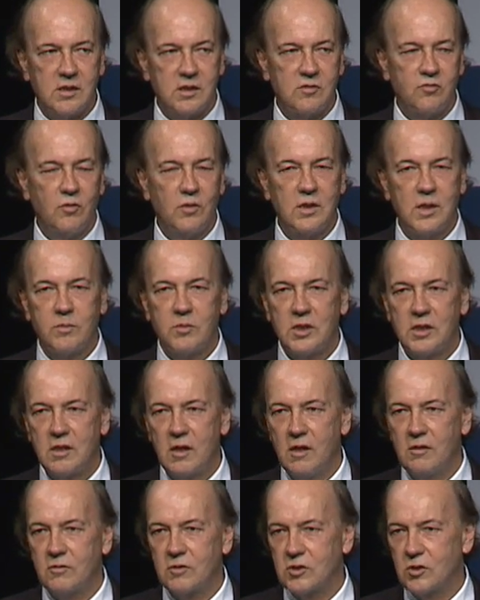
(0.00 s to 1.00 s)
It's really up to the
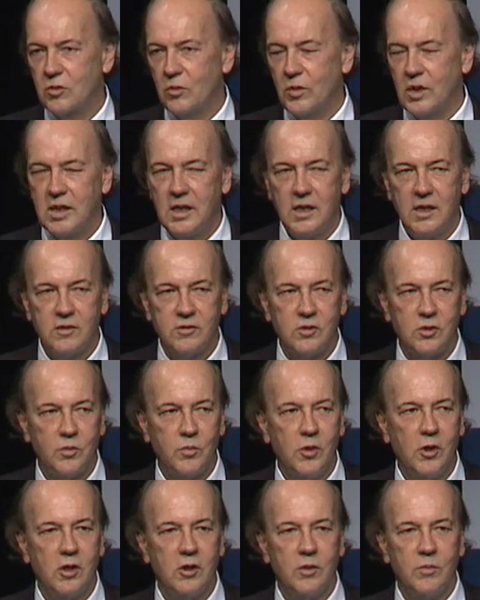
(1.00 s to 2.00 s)
Congress, the White House, your
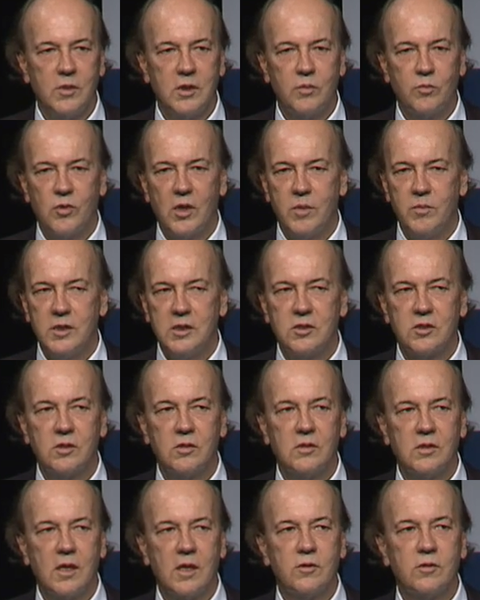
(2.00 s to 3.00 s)
Parliament, and Prime
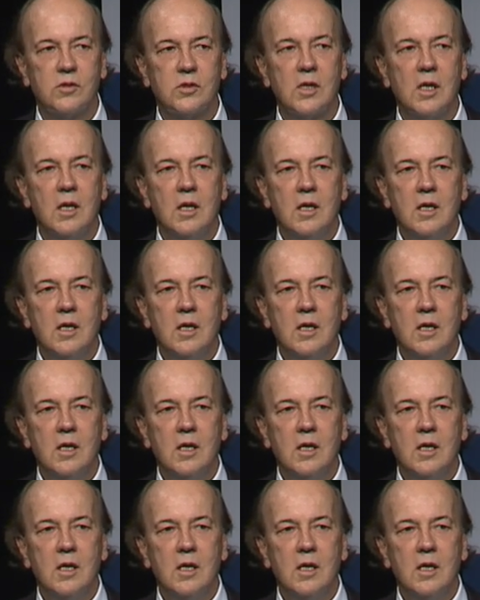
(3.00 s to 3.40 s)
Minister, and others.